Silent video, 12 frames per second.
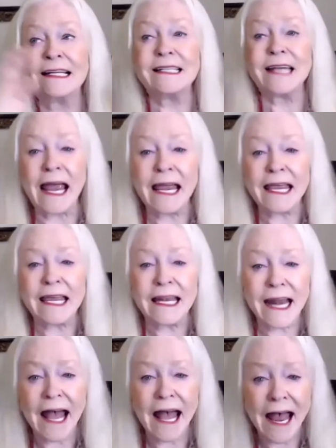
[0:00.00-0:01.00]

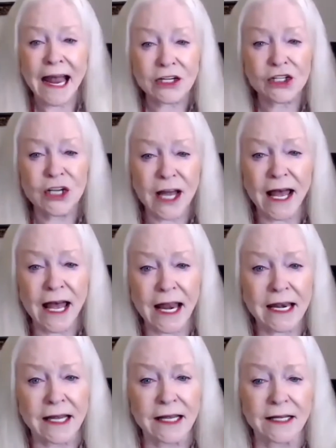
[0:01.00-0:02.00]
taking
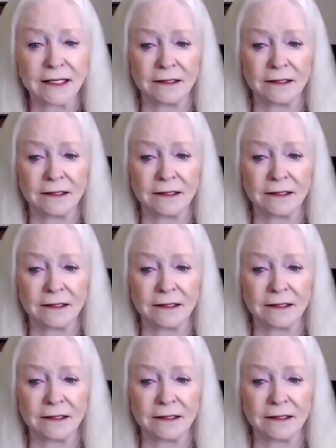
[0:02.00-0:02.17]
action.